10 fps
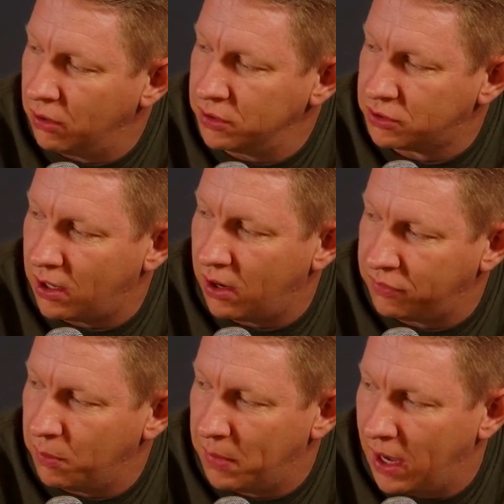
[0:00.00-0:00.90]
noticed right
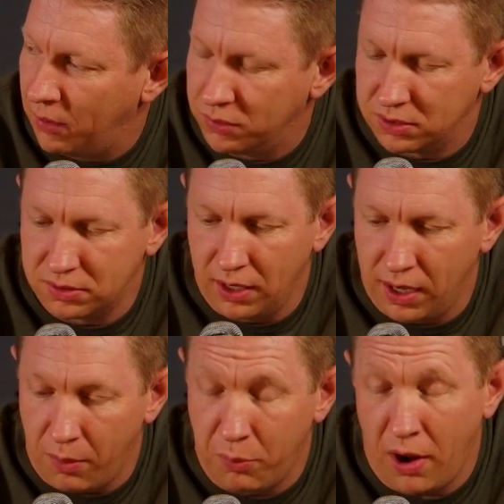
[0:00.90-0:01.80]
off the bat was
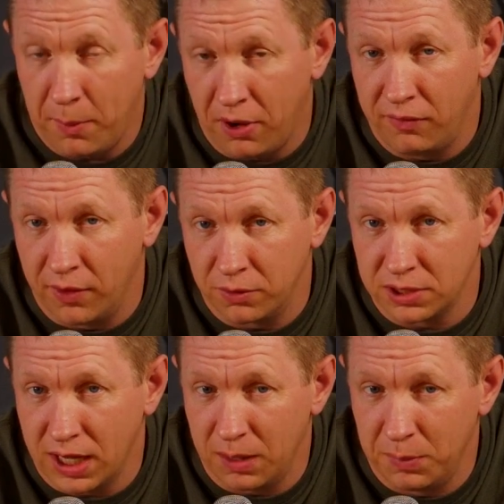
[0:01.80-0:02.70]
that our primary
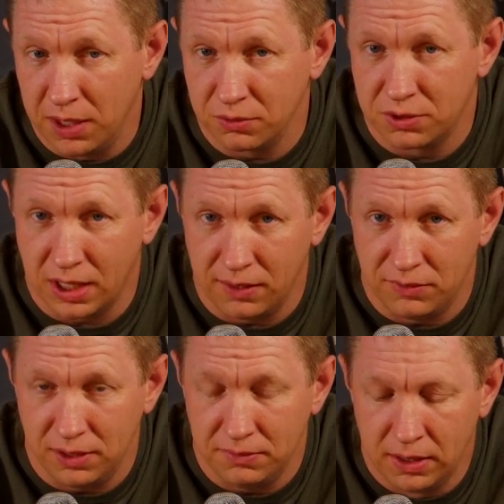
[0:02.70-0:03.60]
focus had to be on
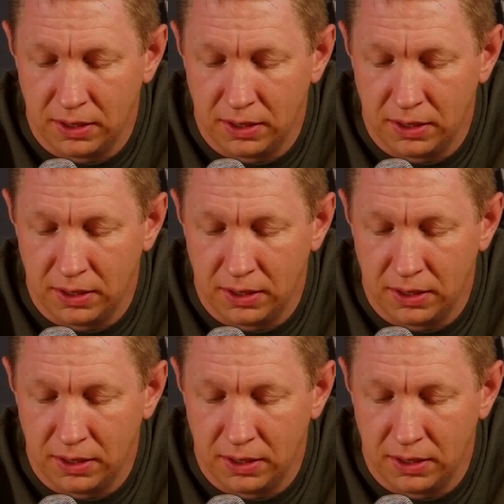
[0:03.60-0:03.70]
safety.